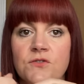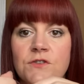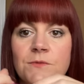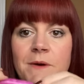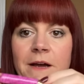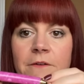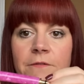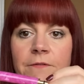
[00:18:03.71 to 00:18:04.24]
So
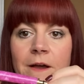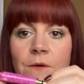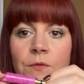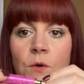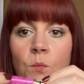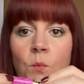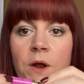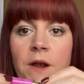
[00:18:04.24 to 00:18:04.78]
I found
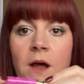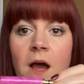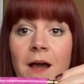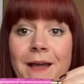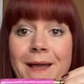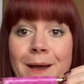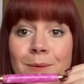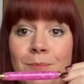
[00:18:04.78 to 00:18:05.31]
that when
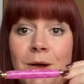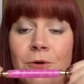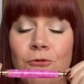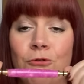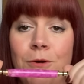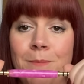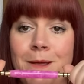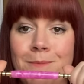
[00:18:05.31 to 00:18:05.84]
I am
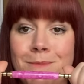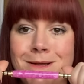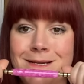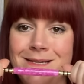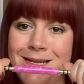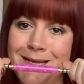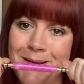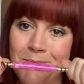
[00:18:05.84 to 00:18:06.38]
ripping my
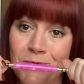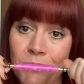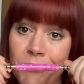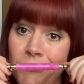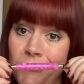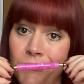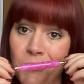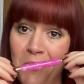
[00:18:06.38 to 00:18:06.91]
seams,
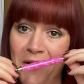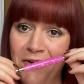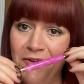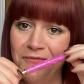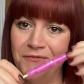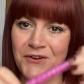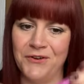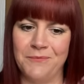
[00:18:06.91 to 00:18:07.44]
which is quite
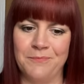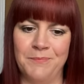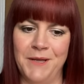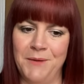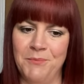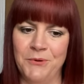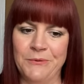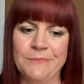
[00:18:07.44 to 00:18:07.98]
often,
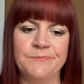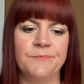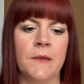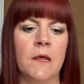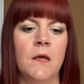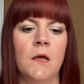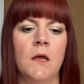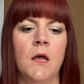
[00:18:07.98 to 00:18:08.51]
people,
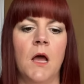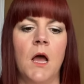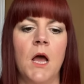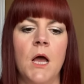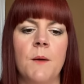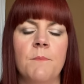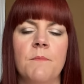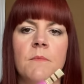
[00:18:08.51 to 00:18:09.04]

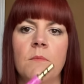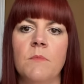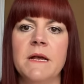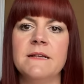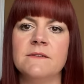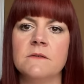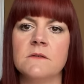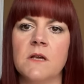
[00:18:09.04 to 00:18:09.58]

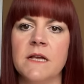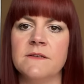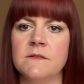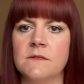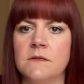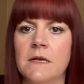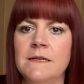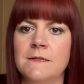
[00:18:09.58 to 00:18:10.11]

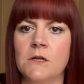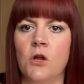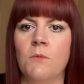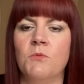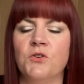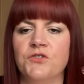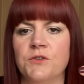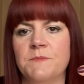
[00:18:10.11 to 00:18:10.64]
it's a lot
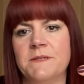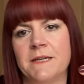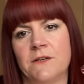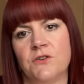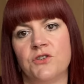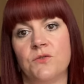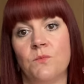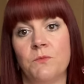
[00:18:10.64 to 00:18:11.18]
more
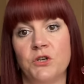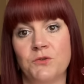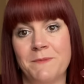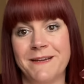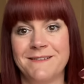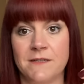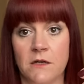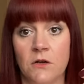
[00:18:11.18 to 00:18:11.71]
substantial, which
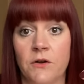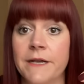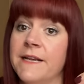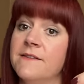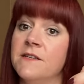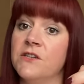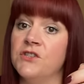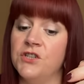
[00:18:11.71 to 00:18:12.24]
makes it a lot
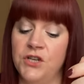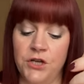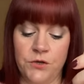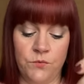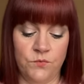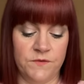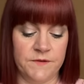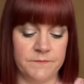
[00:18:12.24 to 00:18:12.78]
easier to
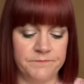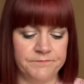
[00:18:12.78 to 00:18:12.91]
use.